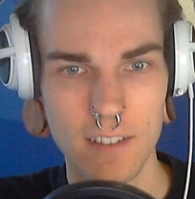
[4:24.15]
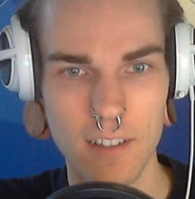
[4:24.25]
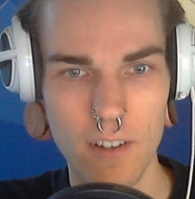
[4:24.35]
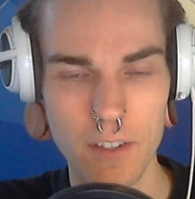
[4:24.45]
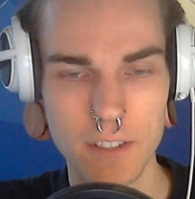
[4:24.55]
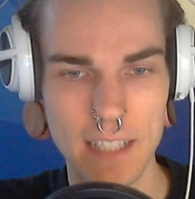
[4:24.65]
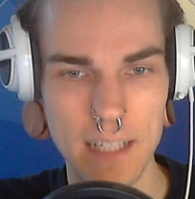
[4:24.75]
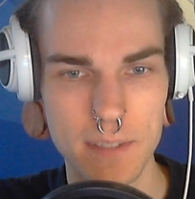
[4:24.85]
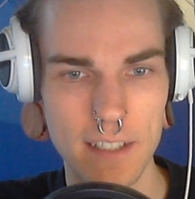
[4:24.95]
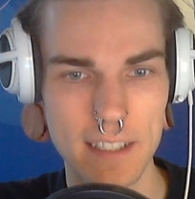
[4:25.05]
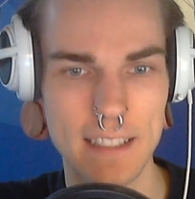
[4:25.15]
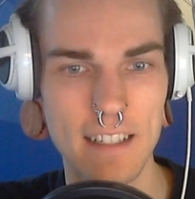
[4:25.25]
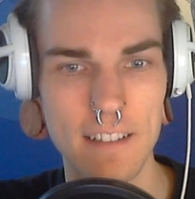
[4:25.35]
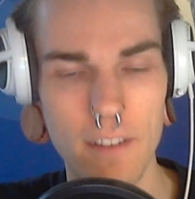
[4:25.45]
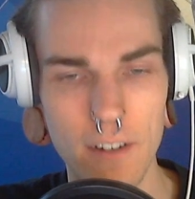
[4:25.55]
All those games are decided
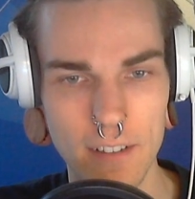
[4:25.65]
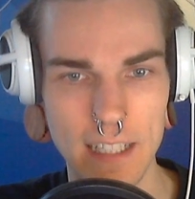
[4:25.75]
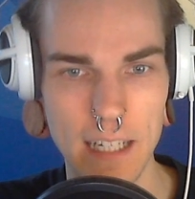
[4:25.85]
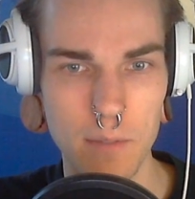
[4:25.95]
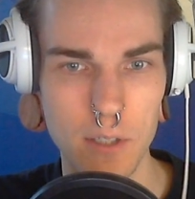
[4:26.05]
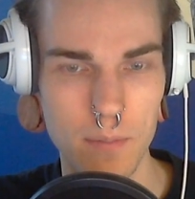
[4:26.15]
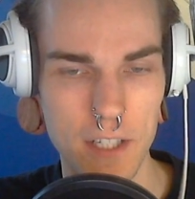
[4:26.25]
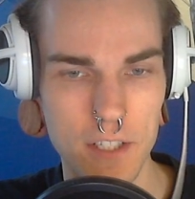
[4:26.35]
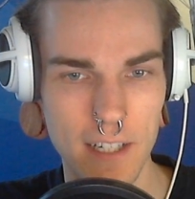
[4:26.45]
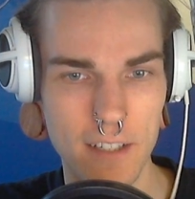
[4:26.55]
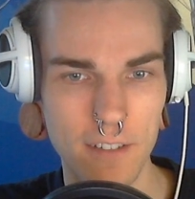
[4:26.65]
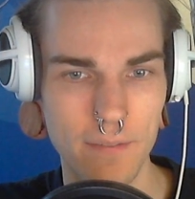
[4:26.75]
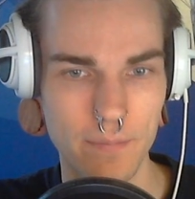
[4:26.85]
in the early game when you play Shaco.